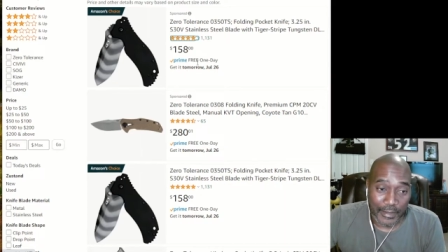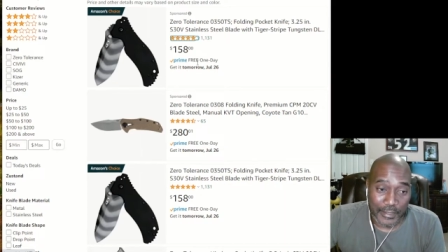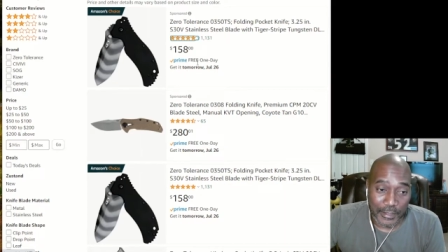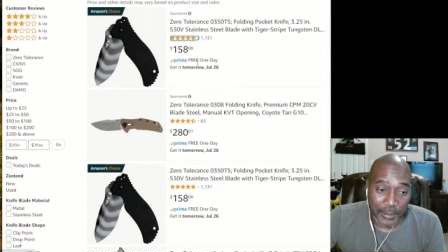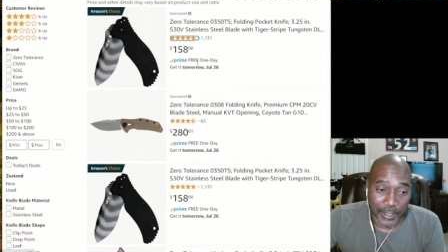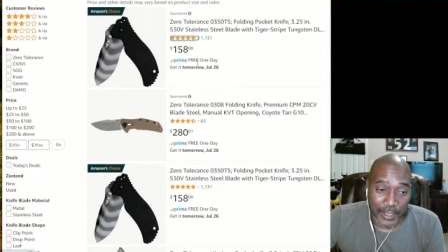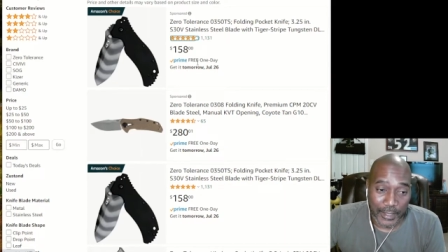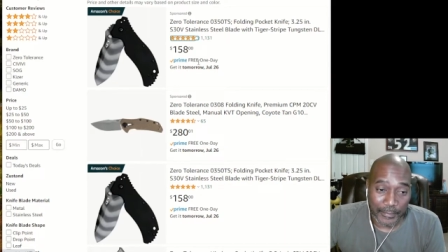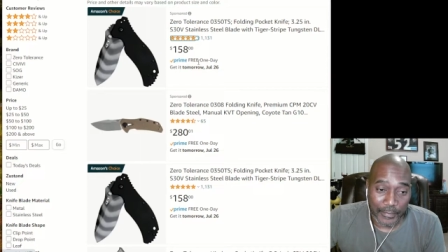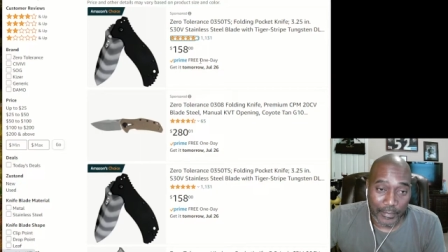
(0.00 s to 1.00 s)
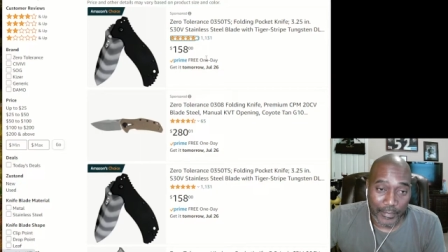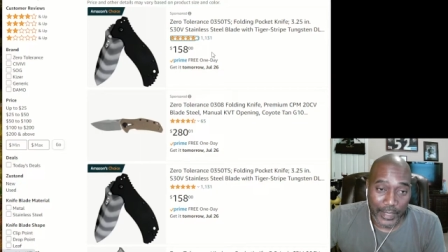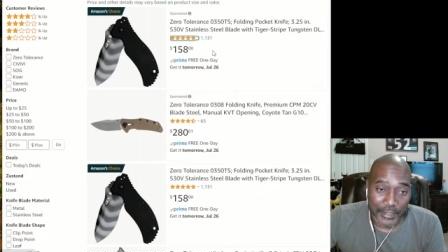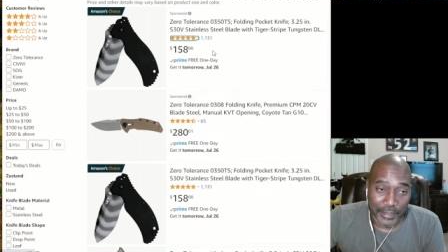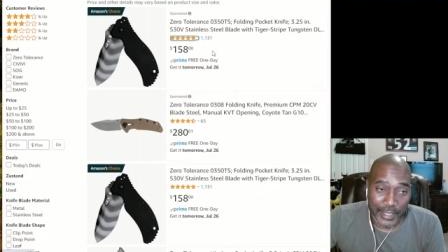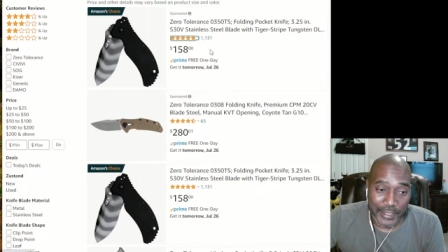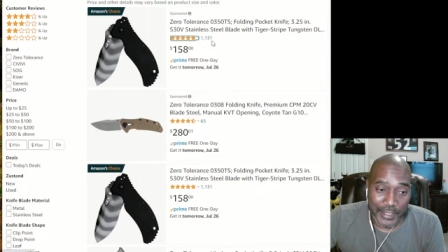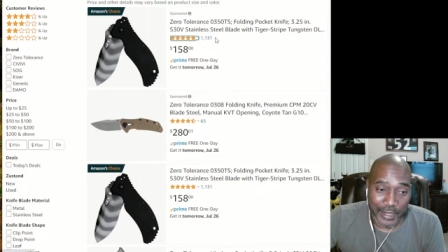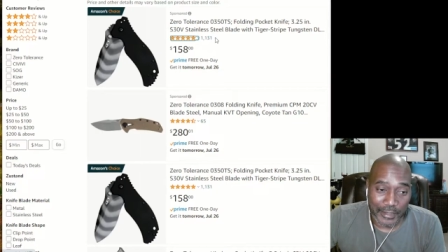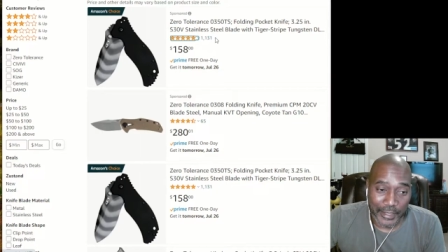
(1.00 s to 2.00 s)
So that's the
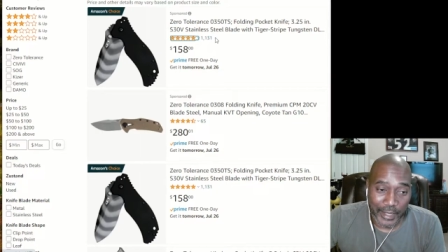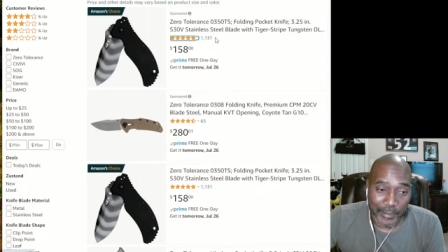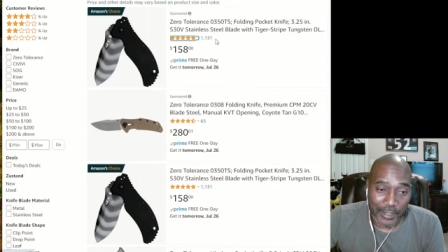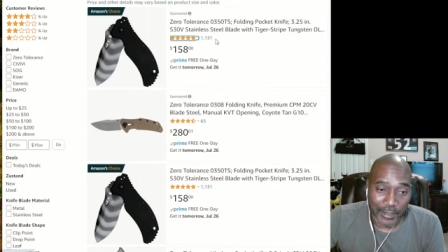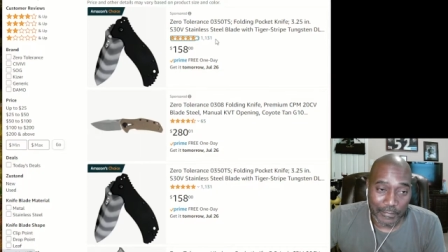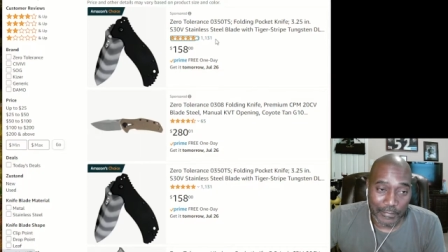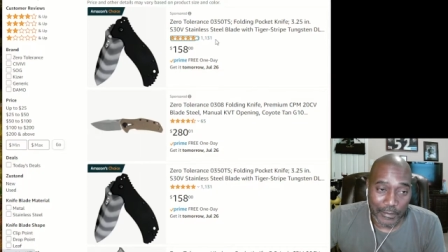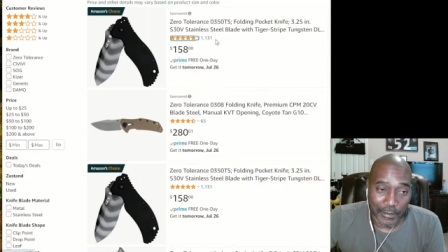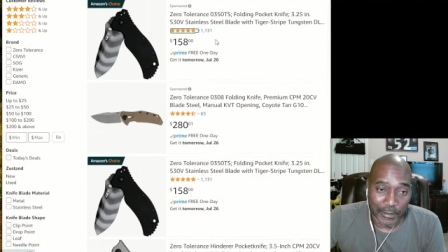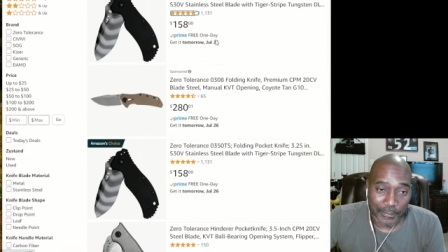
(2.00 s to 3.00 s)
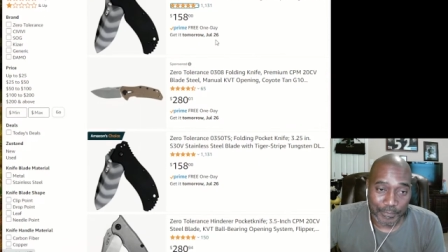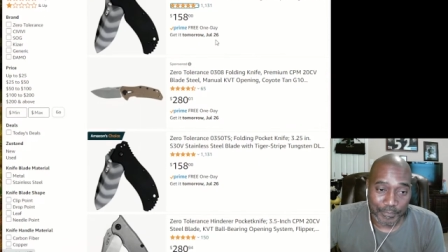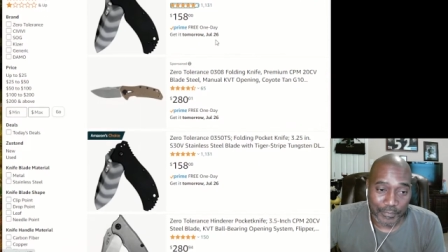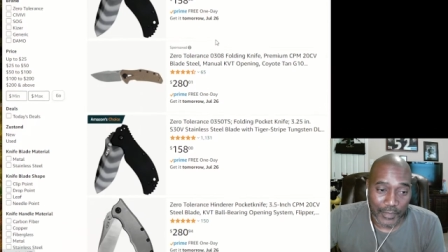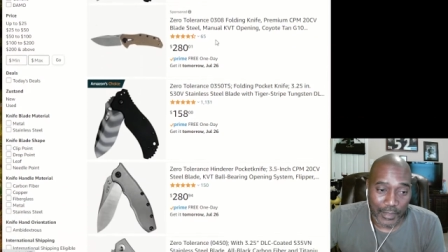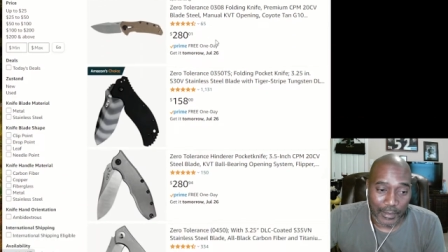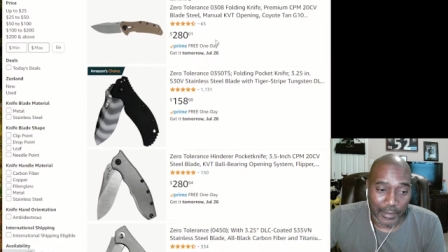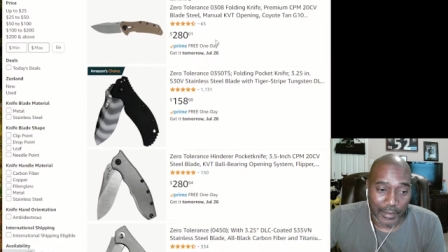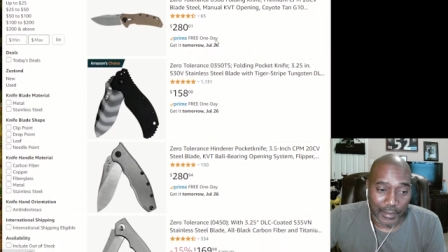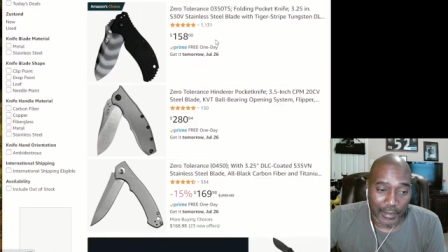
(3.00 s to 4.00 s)
kind of thing I'd be looking for.
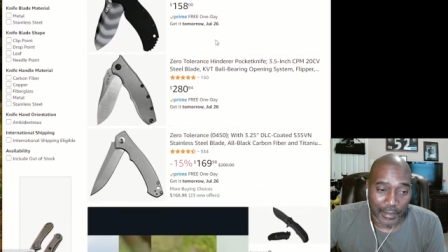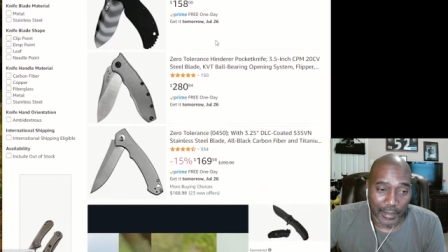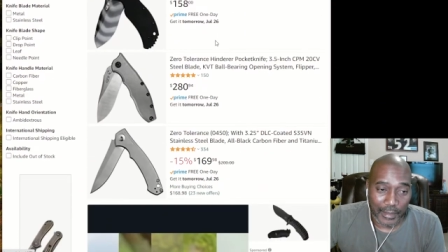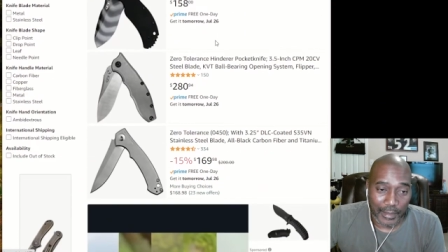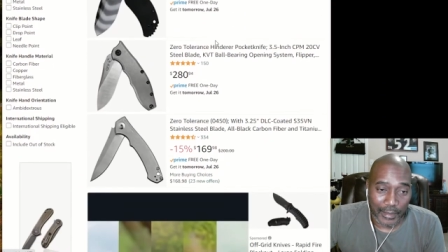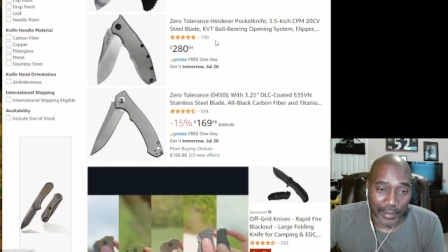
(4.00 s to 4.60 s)
All